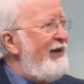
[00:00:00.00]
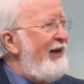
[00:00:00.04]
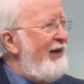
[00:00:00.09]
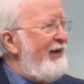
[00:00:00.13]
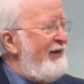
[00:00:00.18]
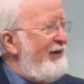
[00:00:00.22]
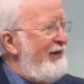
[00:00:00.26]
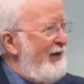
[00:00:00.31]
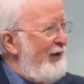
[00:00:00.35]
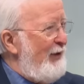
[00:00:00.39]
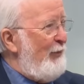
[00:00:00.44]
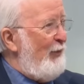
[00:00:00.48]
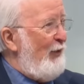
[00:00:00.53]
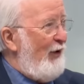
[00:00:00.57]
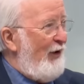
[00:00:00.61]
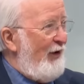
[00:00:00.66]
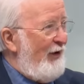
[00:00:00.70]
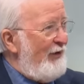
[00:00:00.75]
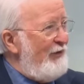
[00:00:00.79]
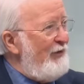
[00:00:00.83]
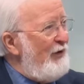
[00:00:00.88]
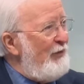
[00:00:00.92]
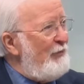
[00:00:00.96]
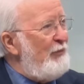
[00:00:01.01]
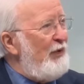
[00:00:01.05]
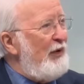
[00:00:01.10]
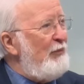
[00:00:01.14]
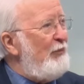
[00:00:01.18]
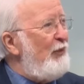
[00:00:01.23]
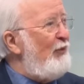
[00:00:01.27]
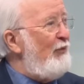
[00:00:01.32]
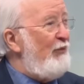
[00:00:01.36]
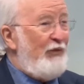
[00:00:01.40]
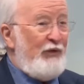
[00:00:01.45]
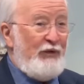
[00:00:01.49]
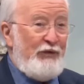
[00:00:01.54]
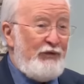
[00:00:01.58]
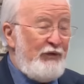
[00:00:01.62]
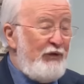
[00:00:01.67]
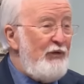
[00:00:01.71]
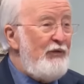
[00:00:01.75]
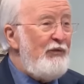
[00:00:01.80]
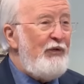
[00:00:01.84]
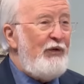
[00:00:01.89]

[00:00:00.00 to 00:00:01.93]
at, Hebron that people visit,